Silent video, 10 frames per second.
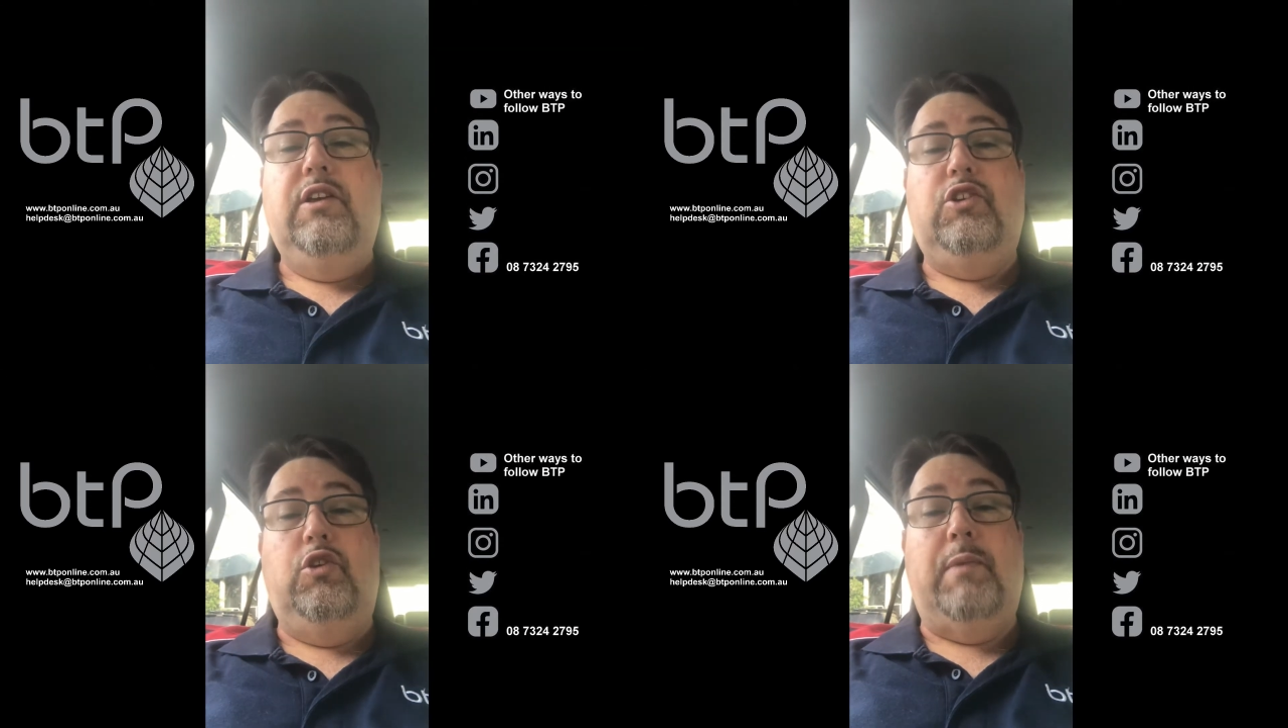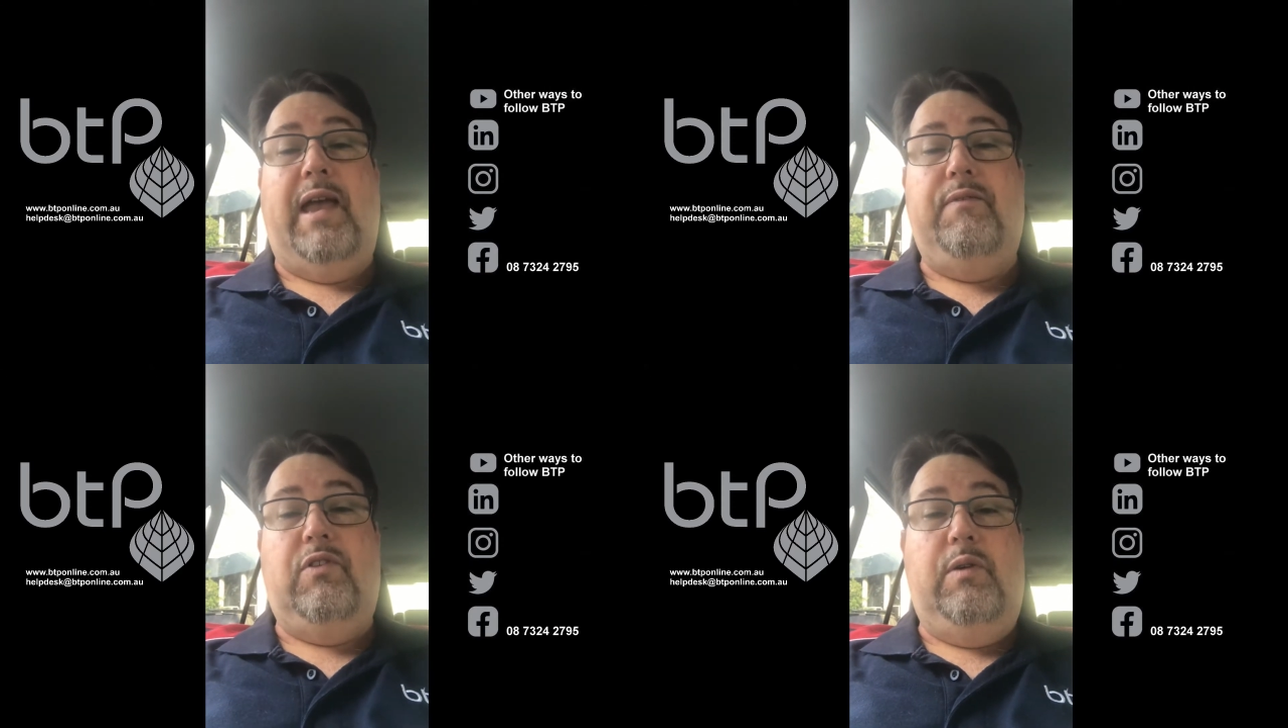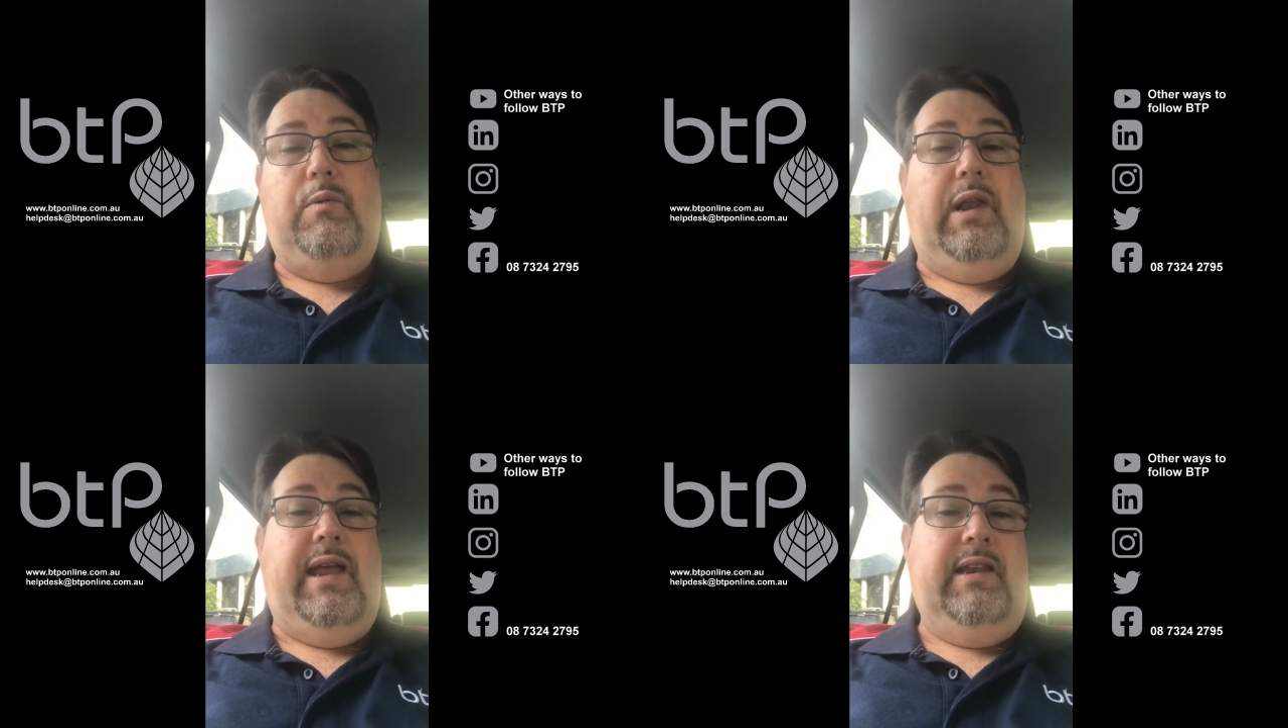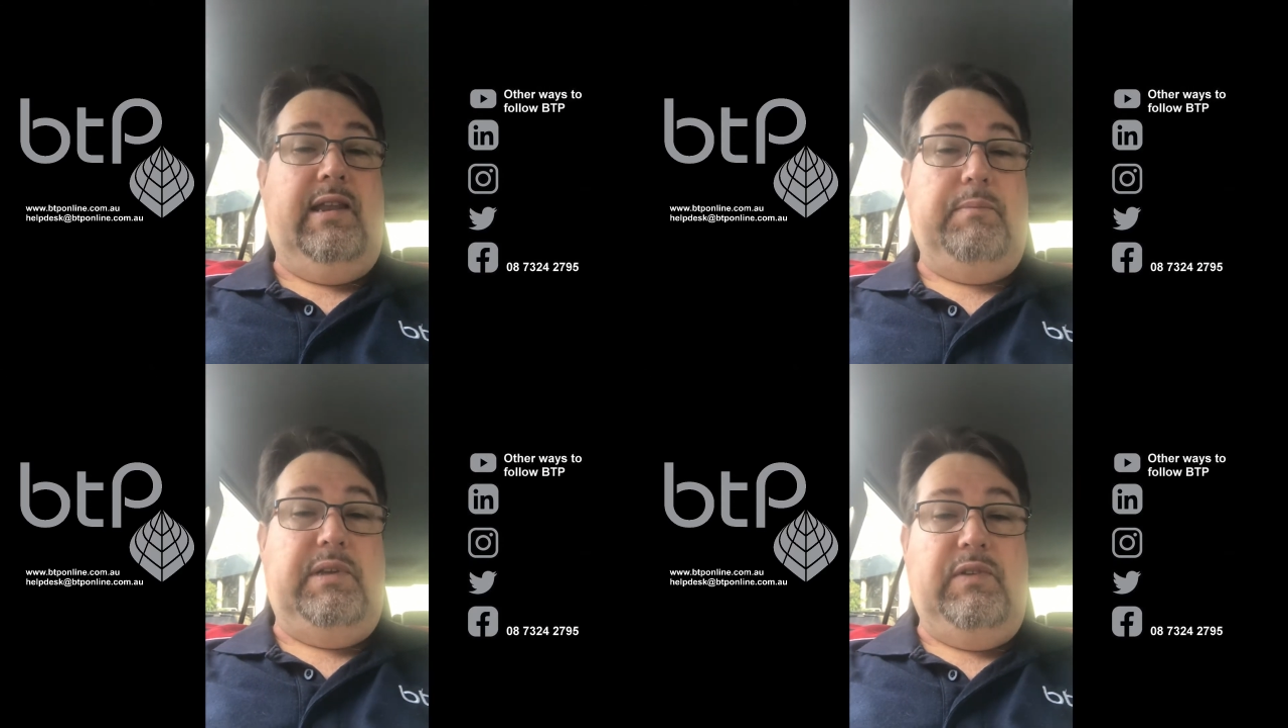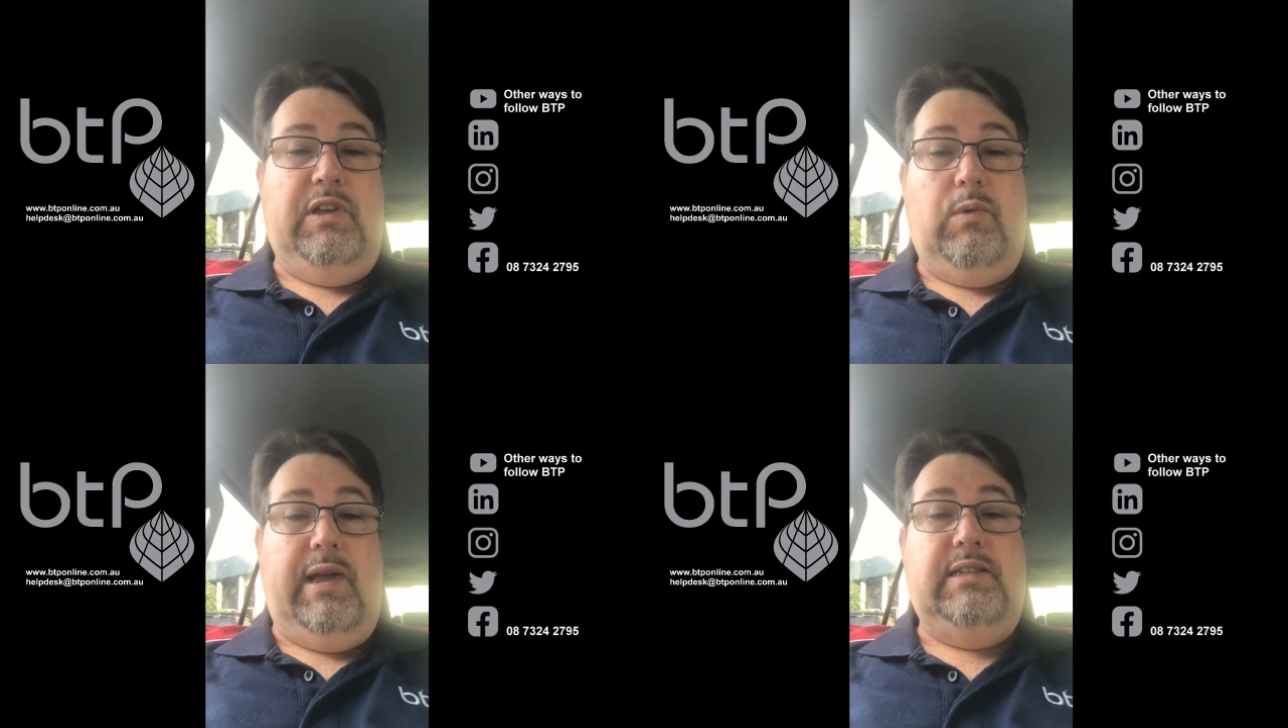You may very well end up giving
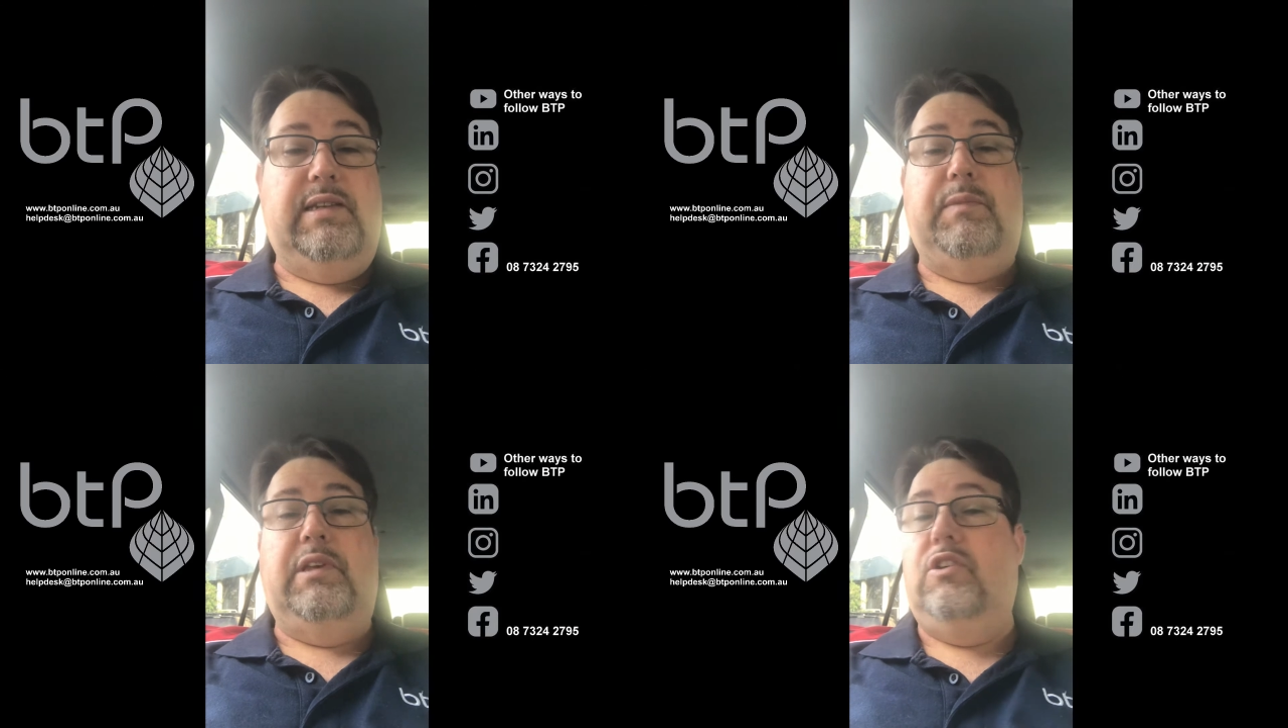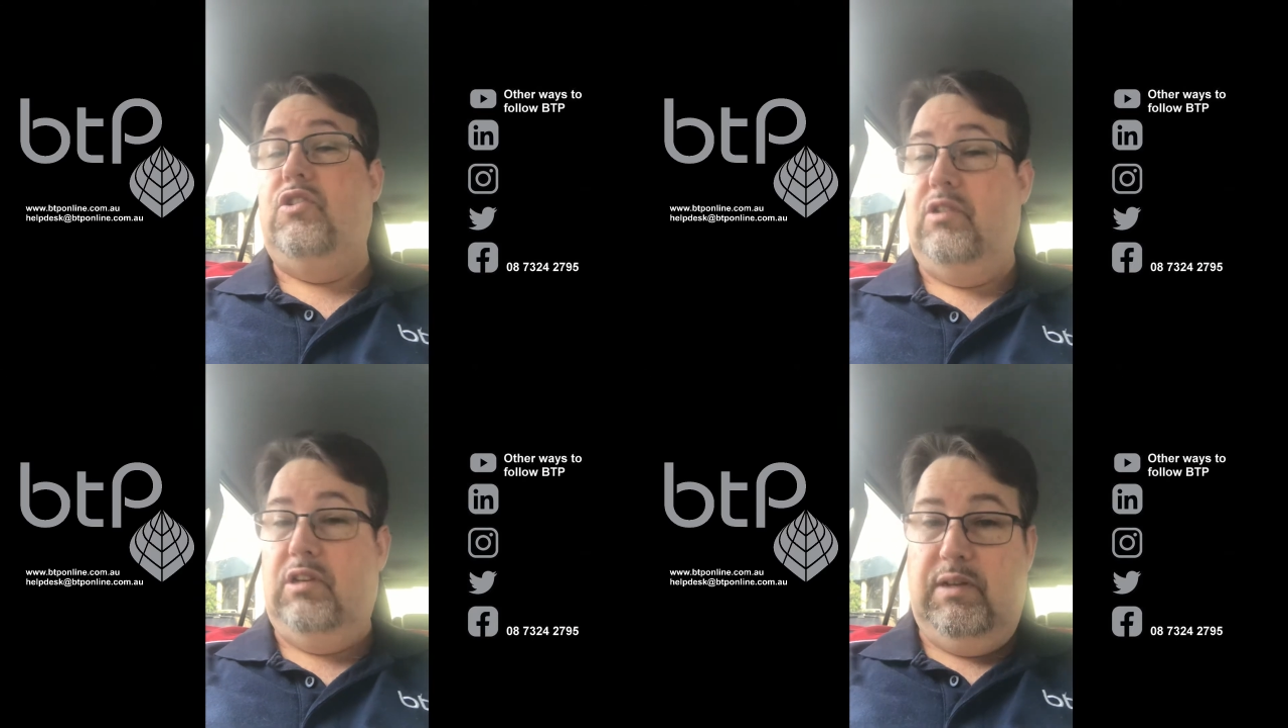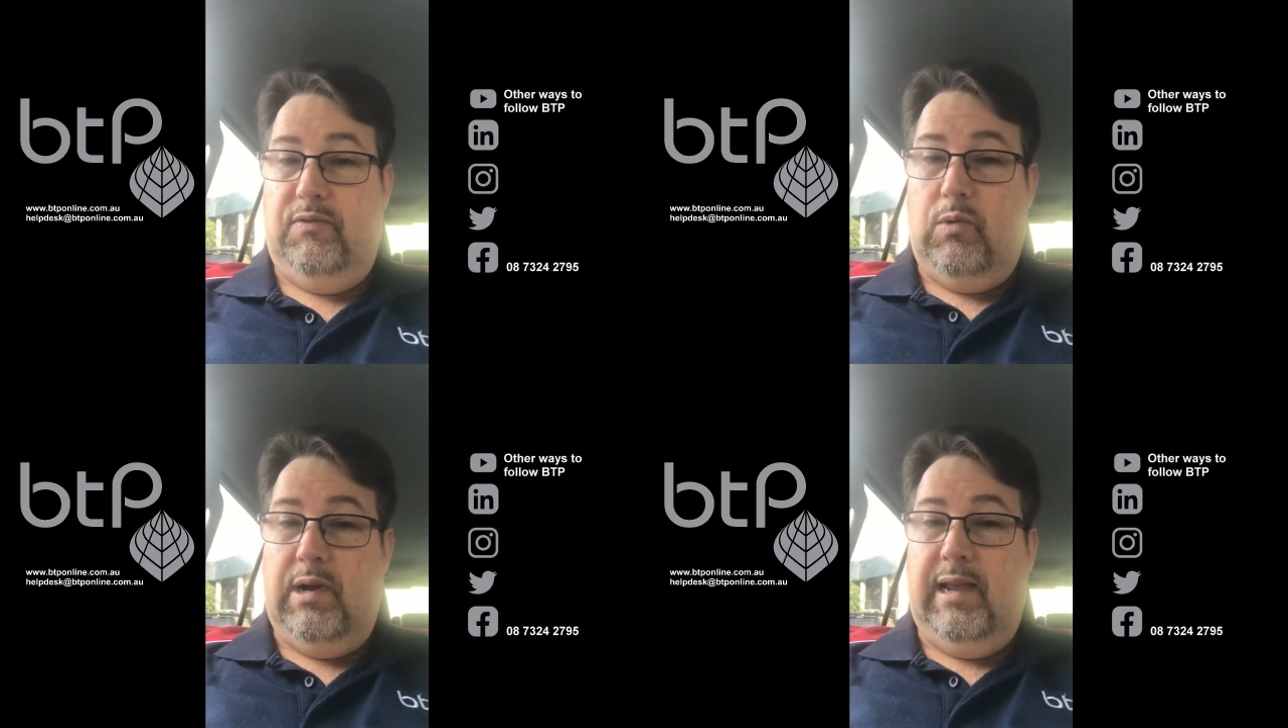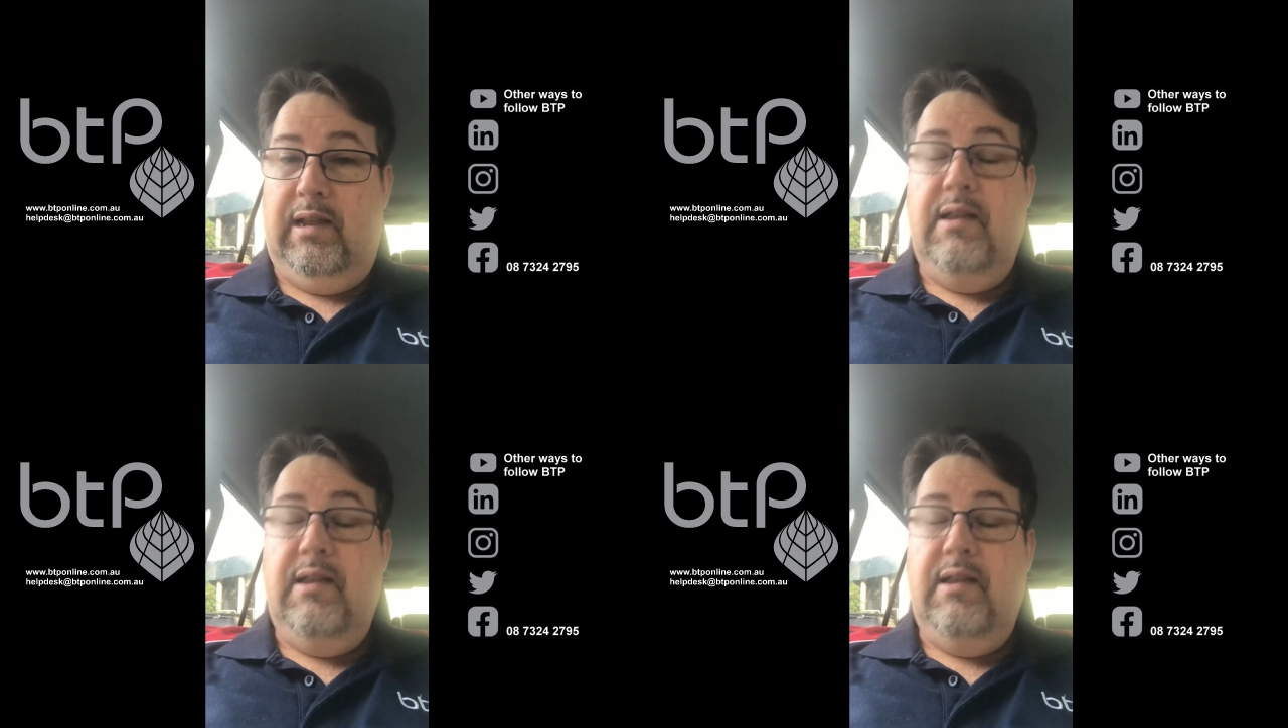away something you shouldn't give away.